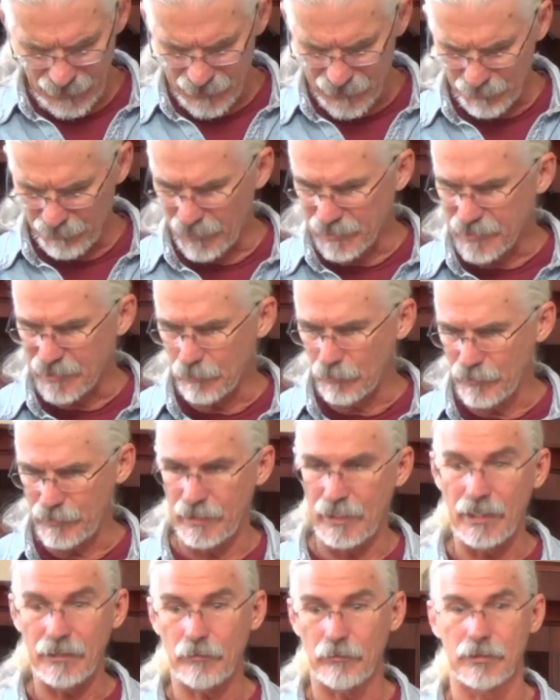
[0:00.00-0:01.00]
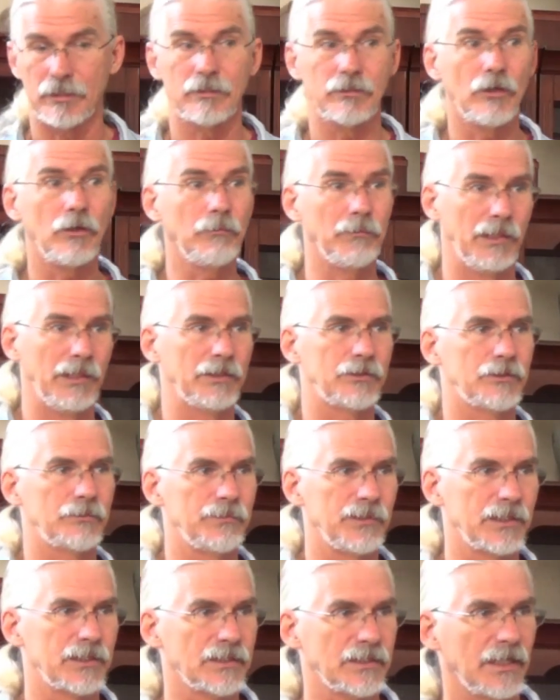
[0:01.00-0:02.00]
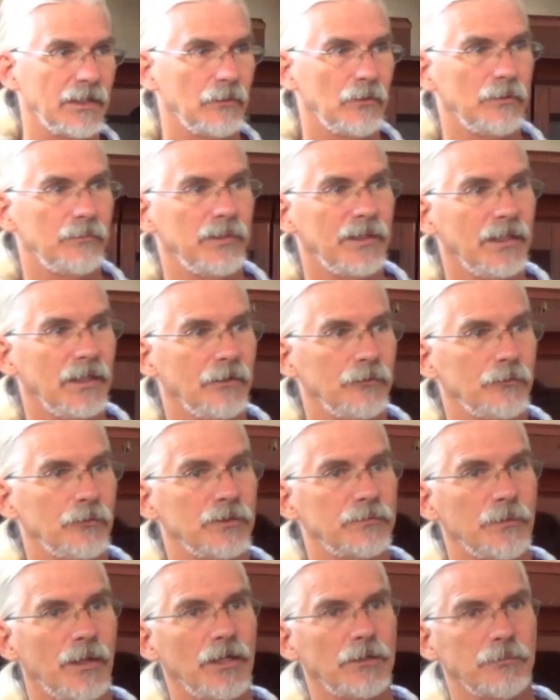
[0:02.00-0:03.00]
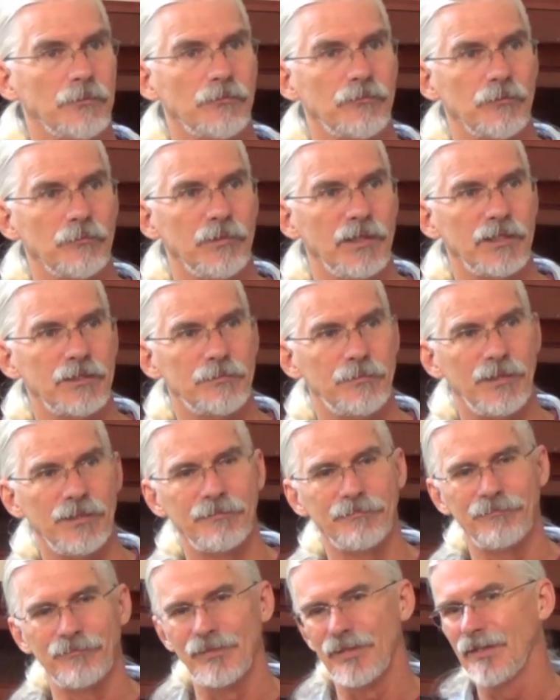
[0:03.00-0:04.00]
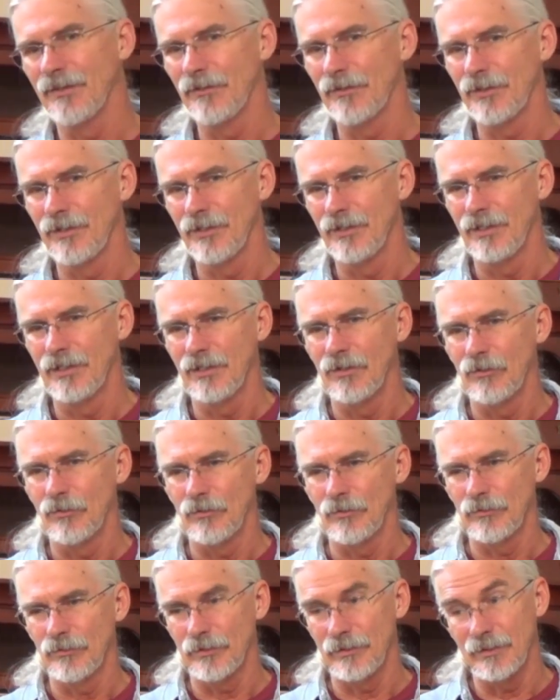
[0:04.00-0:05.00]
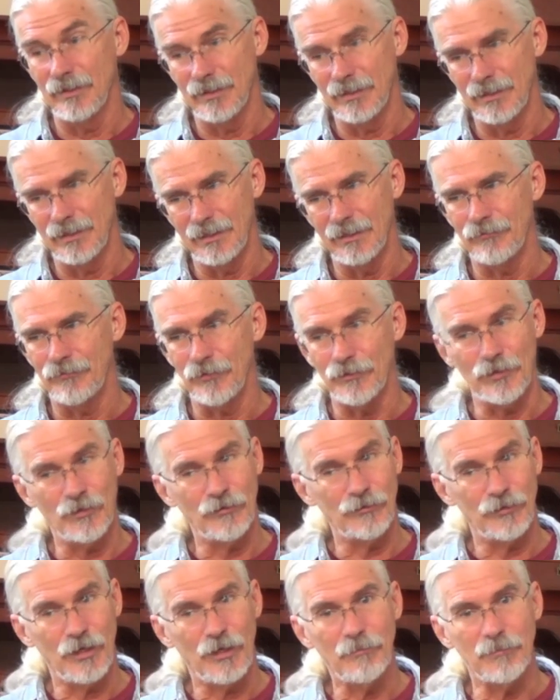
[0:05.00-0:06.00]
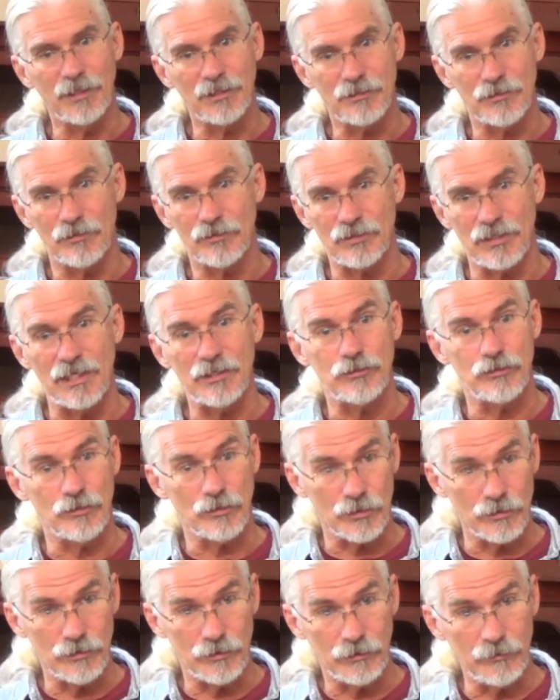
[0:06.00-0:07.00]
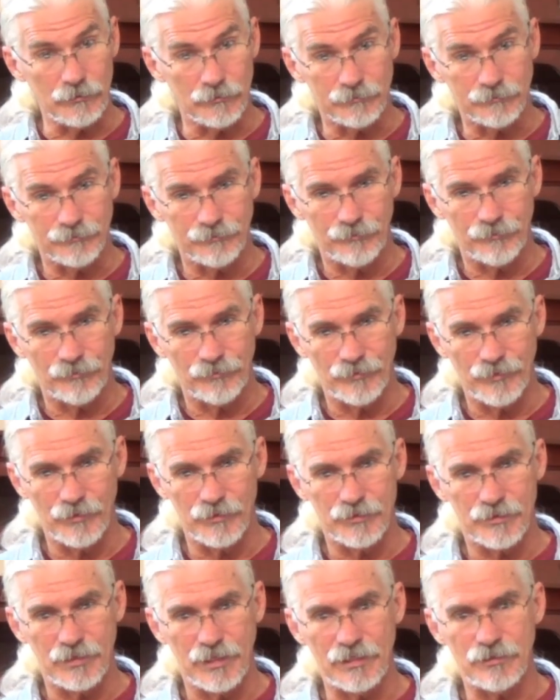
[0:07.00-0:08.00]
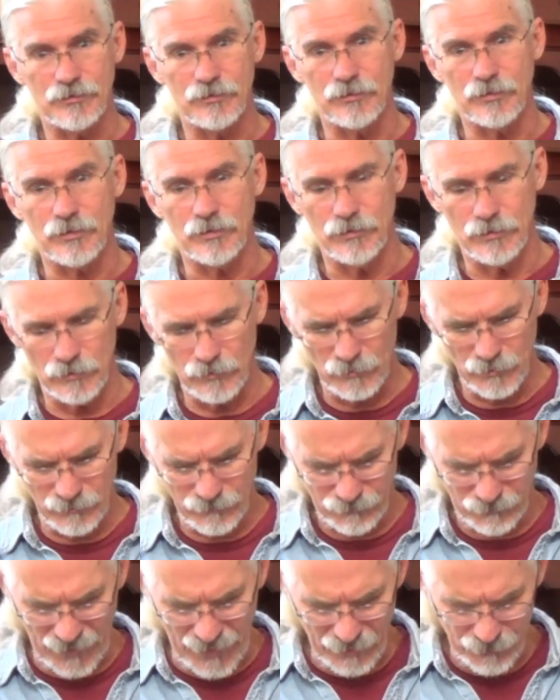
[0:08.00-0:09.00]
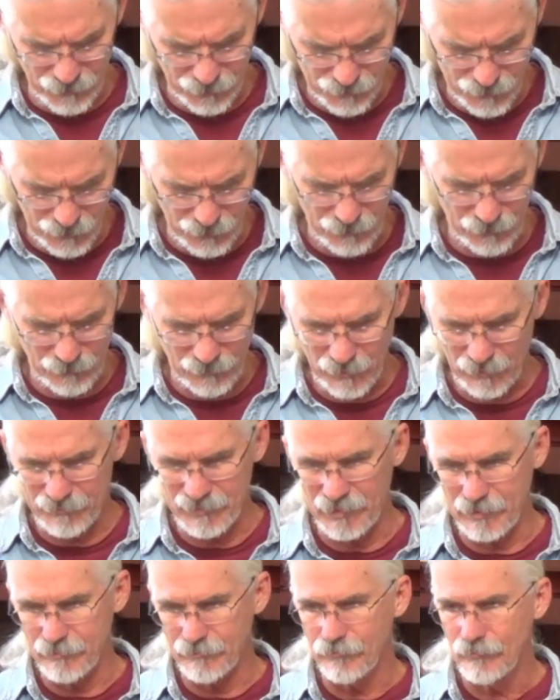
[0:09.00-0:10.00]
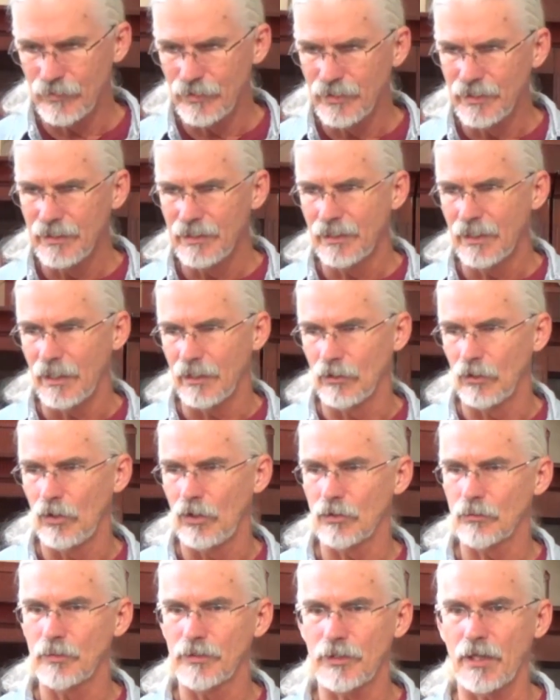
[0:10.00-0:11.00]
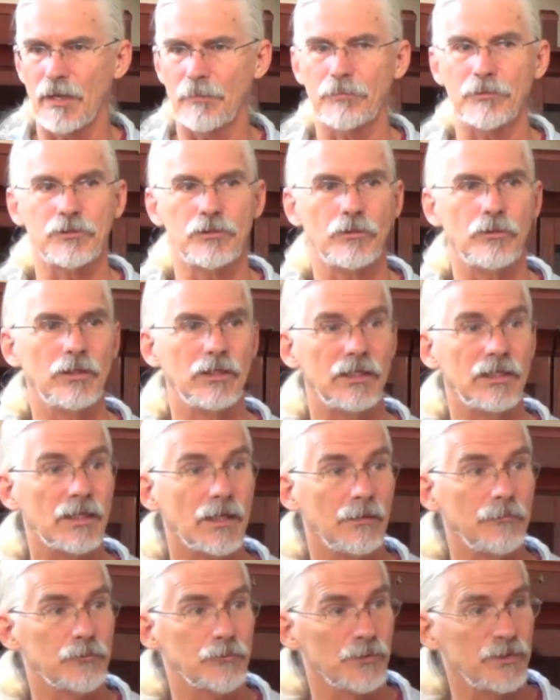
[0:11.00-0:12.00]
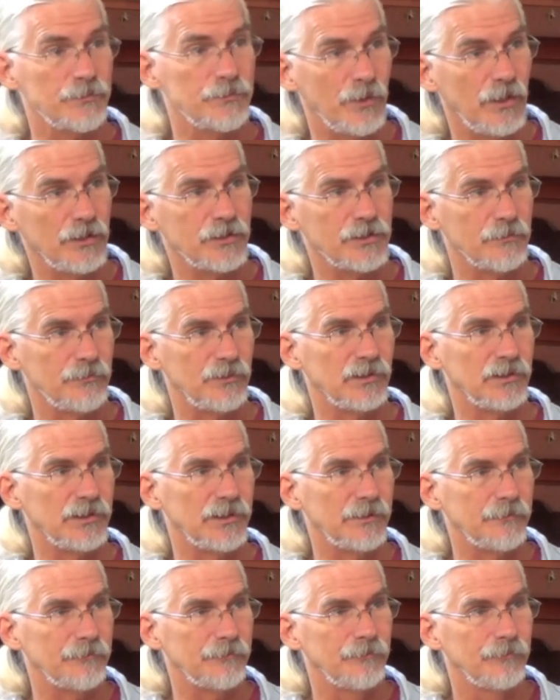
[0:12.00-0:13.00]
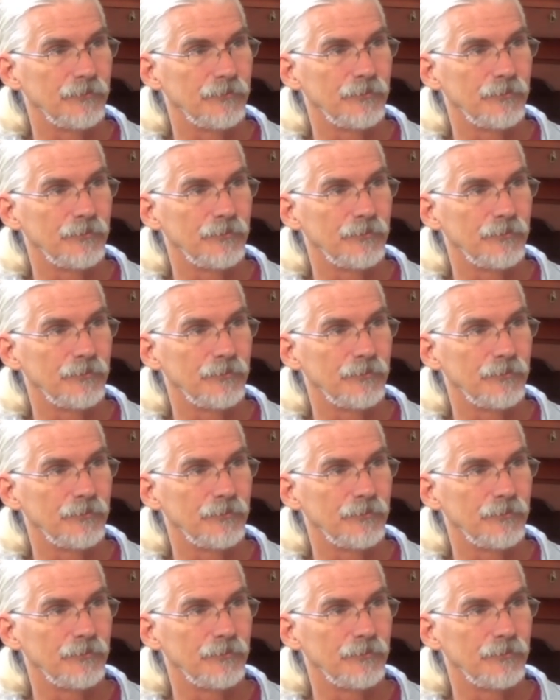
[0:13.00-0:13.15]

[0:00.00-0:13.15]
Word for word: and might say, well, then I don't want to know much because I don't want to be held responsible for much. But if you don't know much, there's less you can do. There's less you can do of value, too. I mean, along with opportunity comes responsibility.